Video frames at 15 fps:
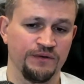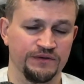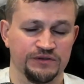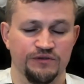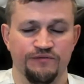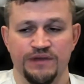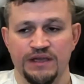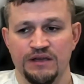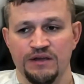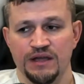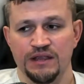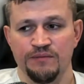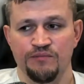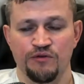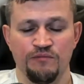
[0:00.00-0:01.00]
So they
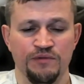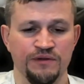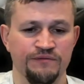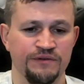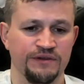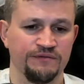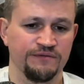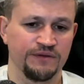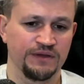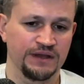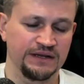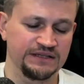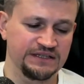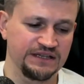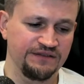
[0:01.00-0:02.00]
had a problem with
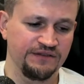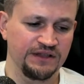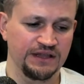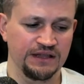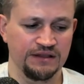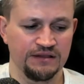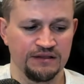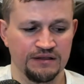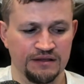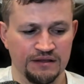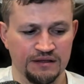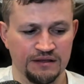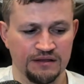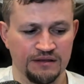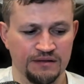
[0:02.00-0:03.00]
receiving in
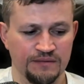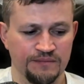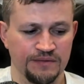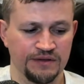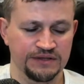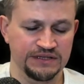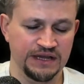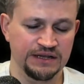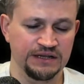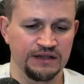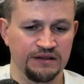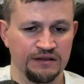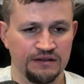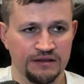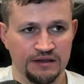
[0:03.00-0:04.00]
um, sending
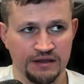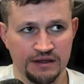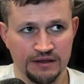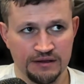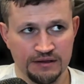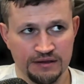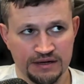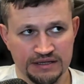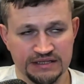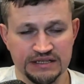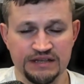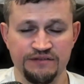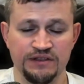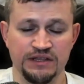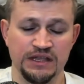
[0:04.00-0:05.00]
in and
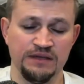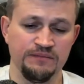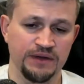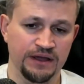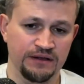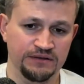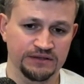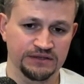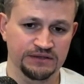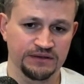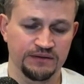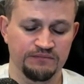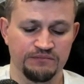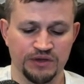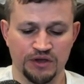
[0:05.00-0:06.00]
receiving emails
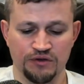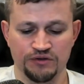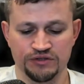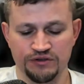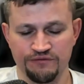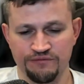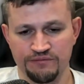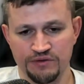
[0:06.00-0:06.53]
because of,